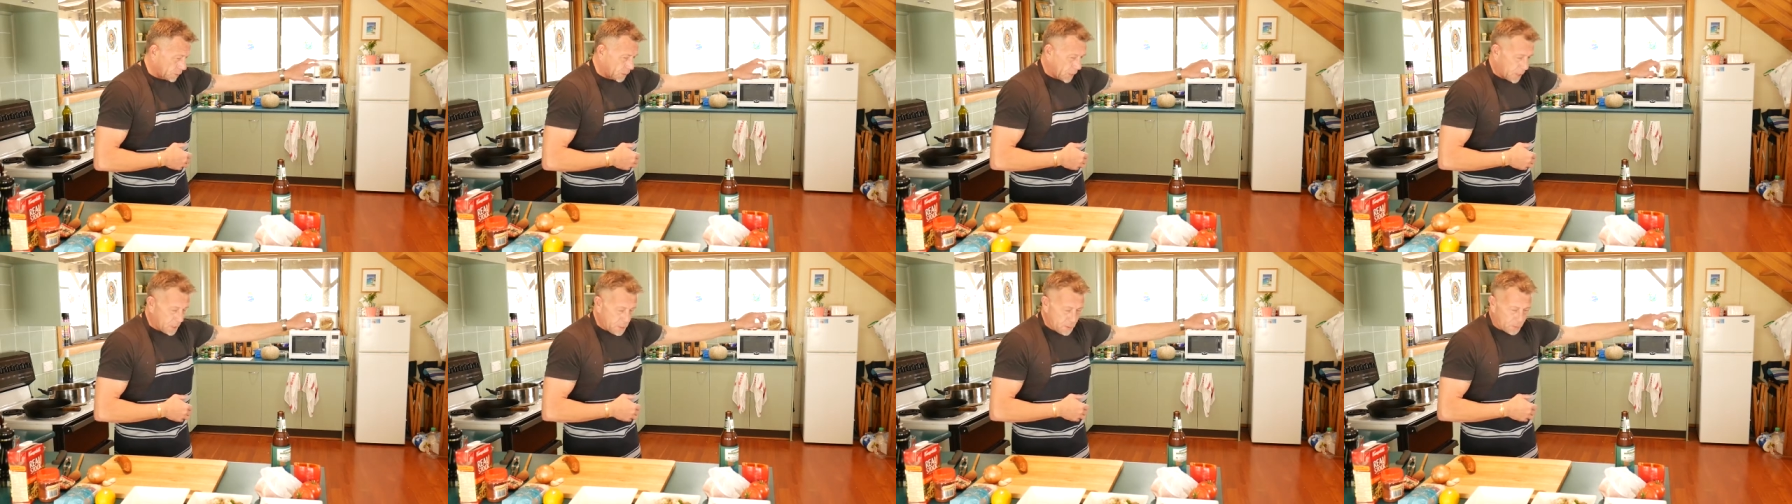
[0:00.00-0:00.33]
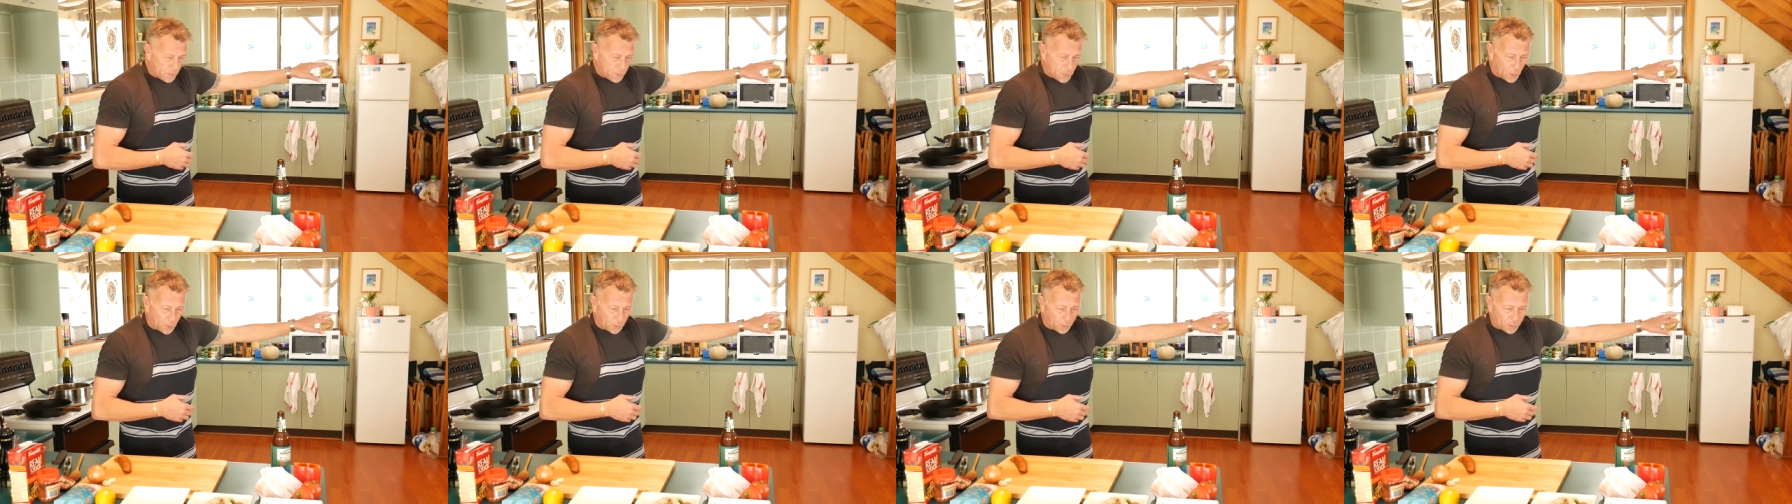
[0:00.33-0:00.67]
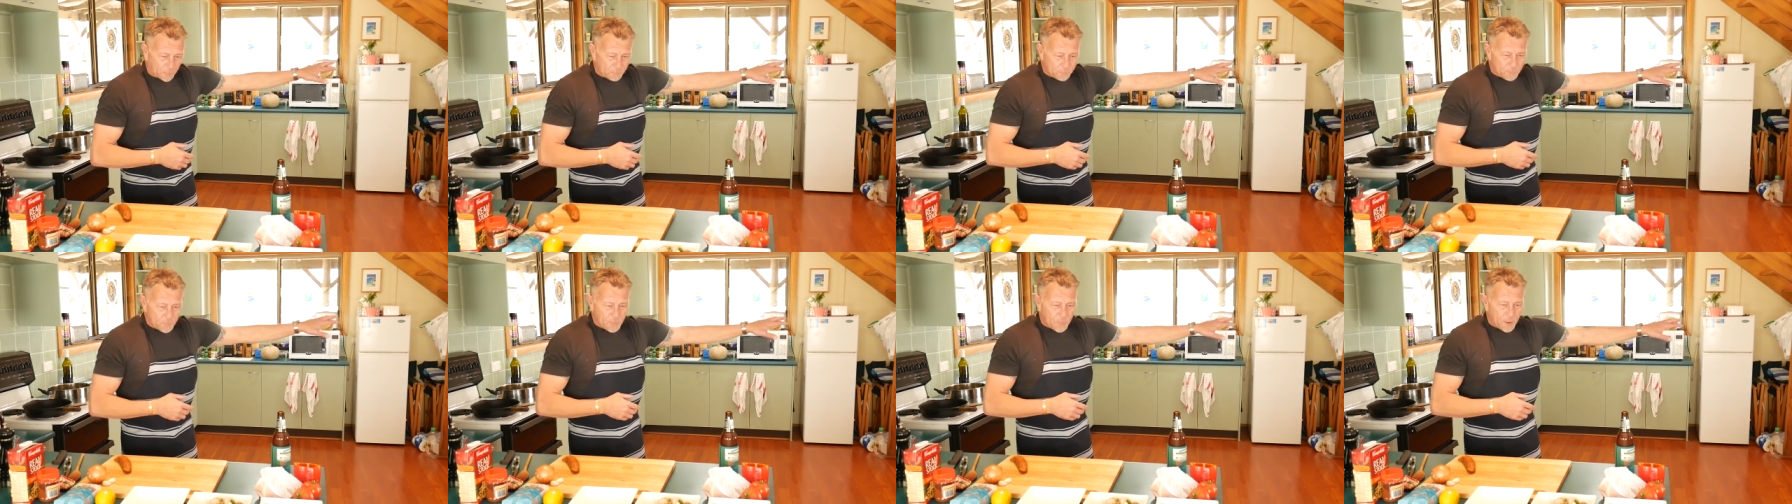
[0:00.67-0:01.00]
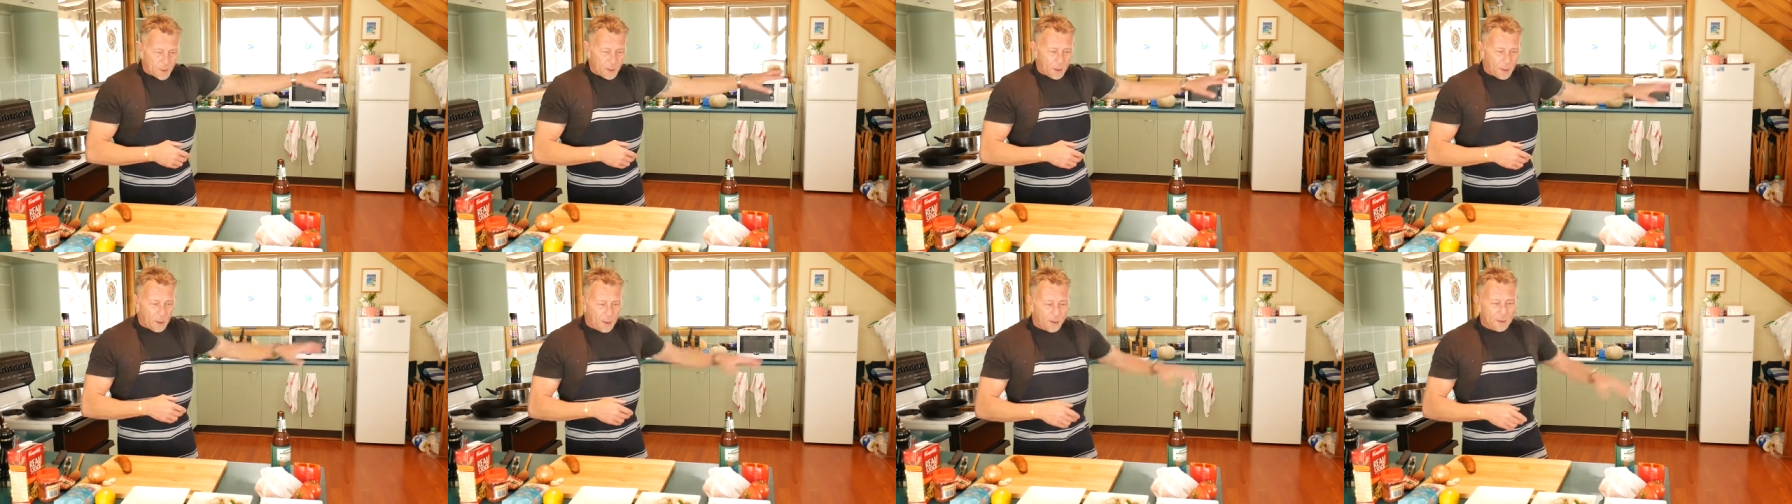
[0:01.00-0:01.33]
Italian bloke,
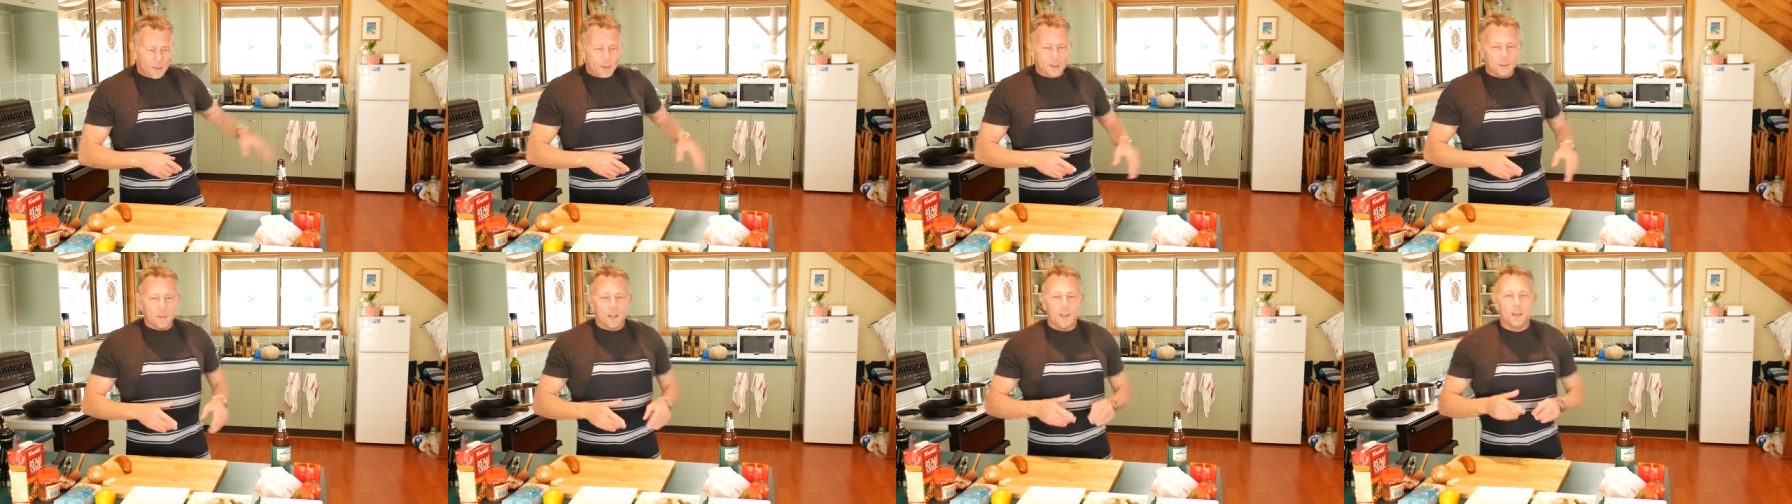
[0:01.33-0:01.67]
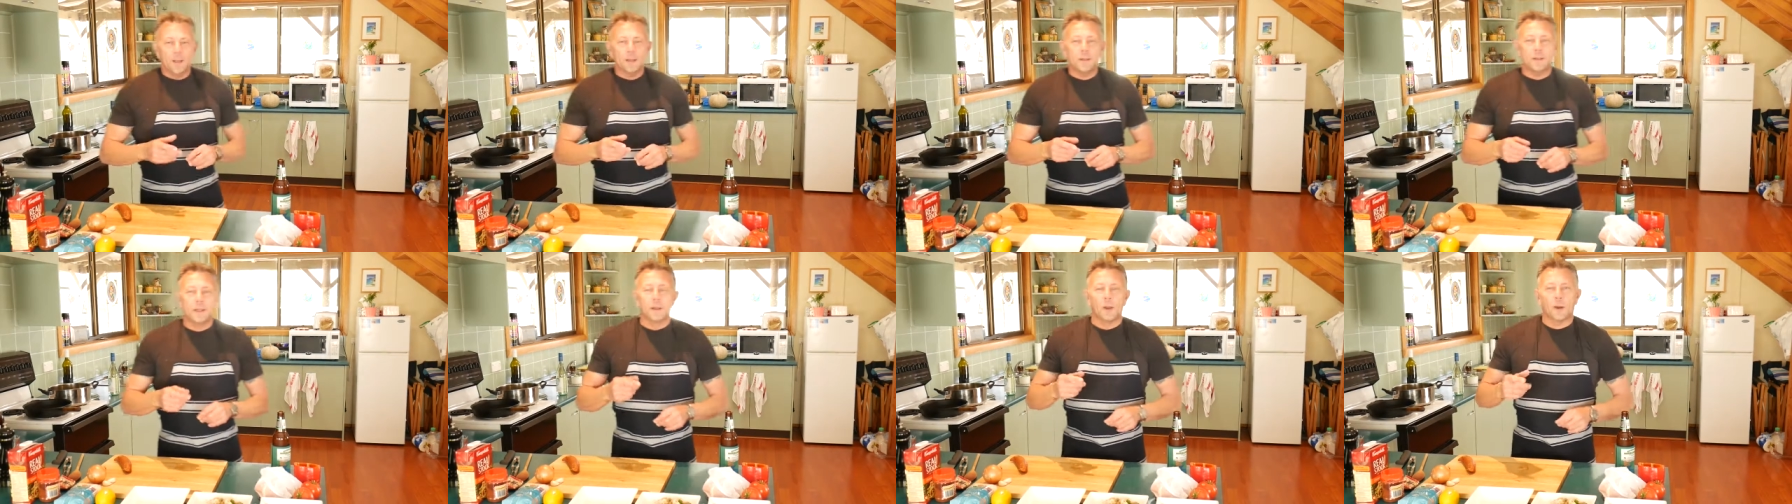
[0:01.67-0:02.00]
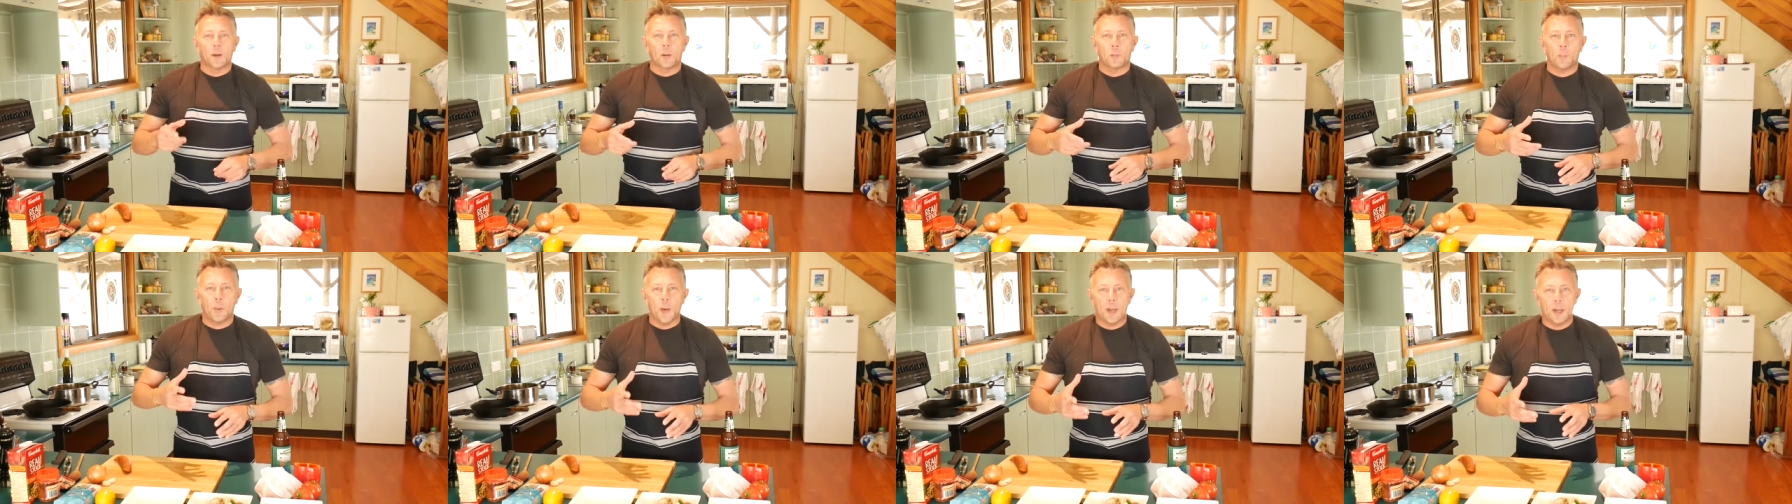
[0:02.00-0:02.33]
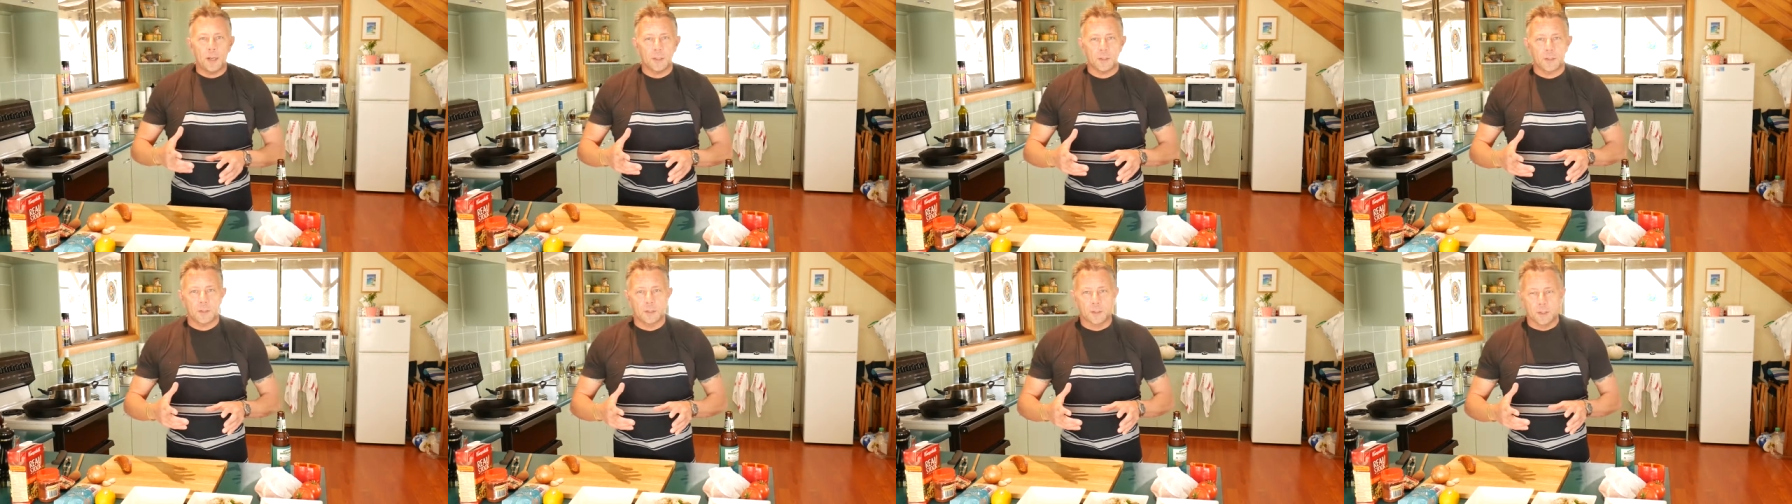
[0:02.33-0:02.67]
and he did like a
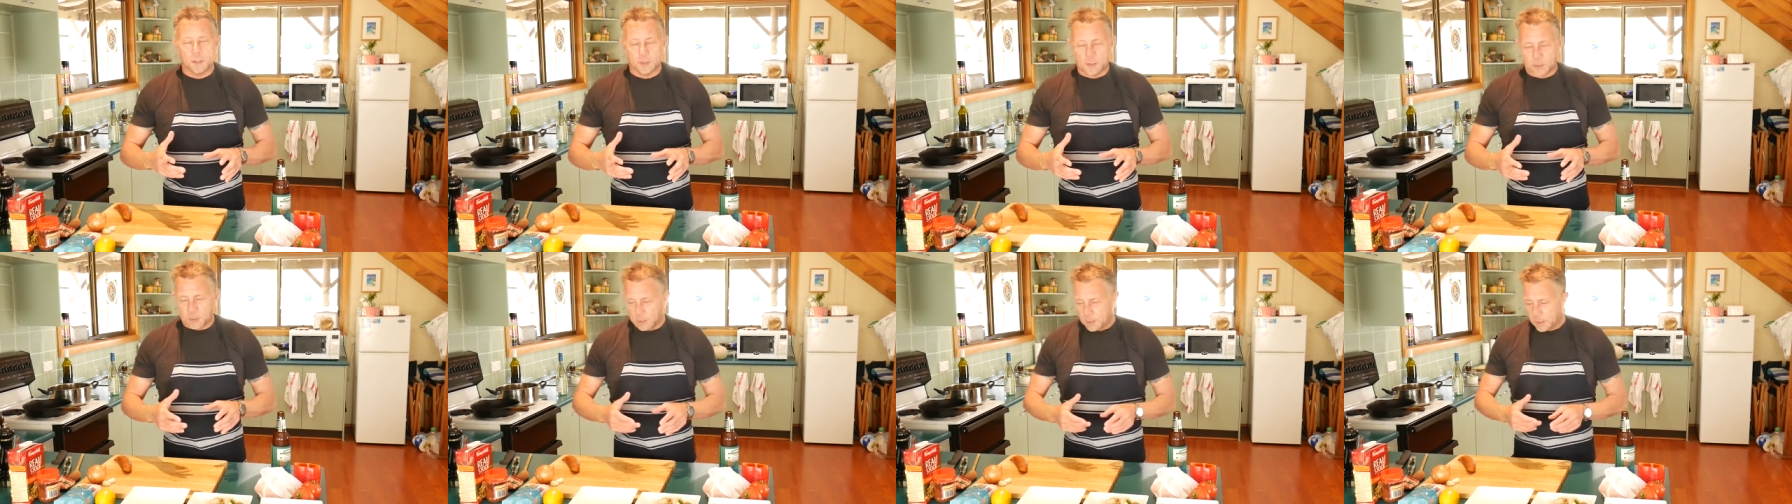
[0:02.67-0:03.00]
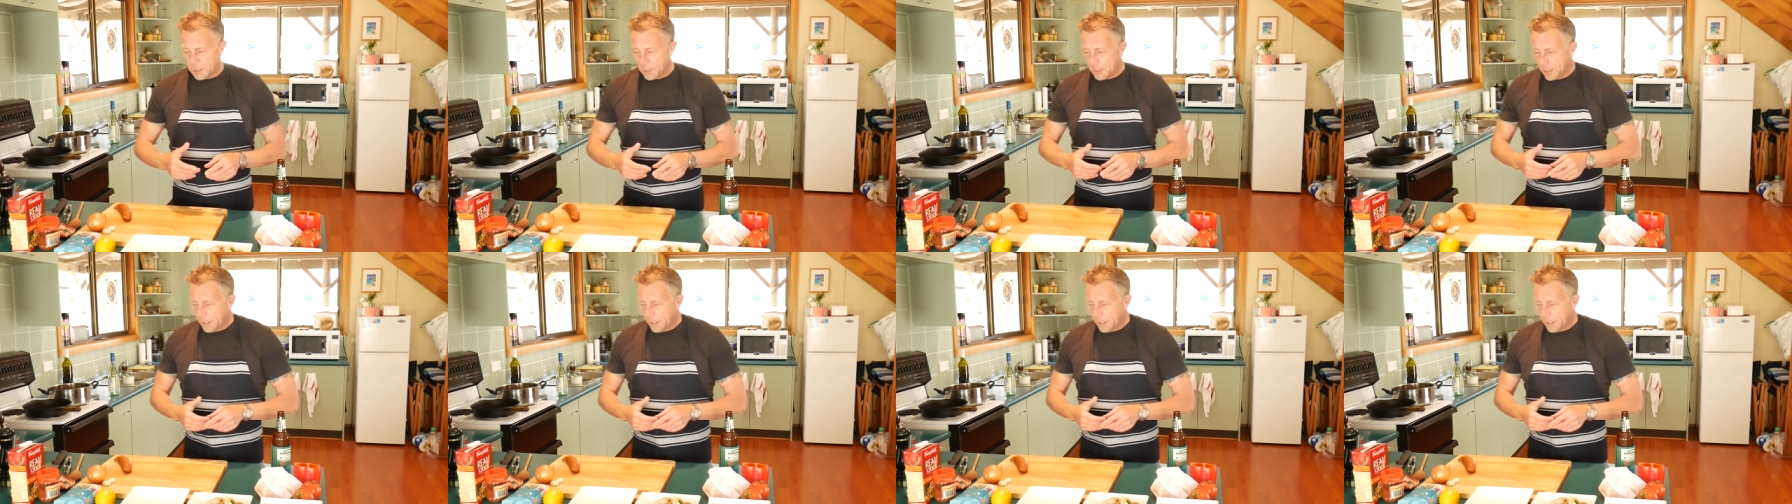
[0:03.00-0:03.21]
pasta dish.